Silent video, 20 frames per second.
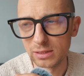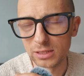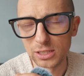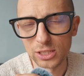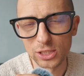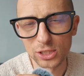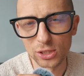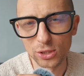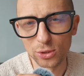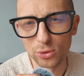
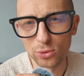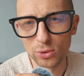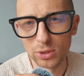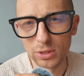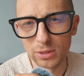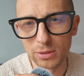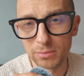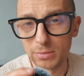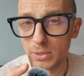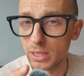So
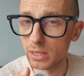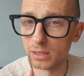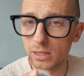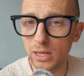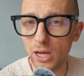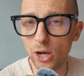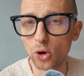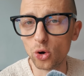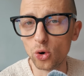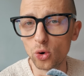
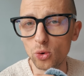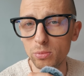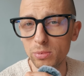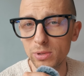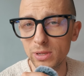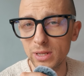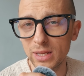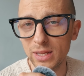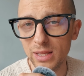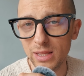I hope
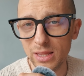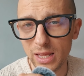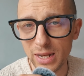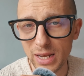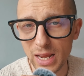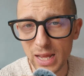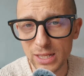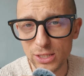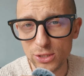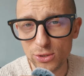
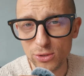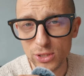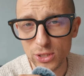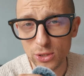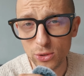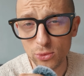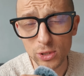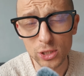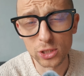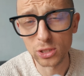that answers
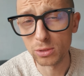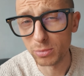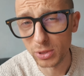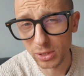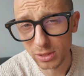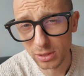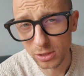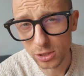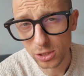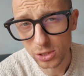your question.
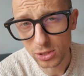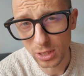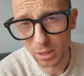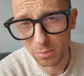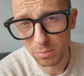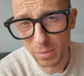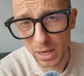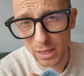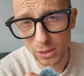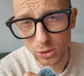But just to
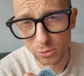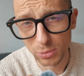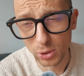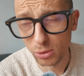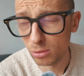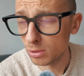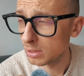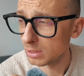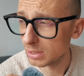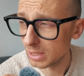get back to
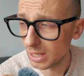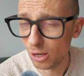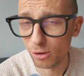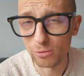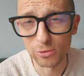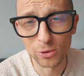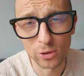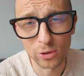Poland, I of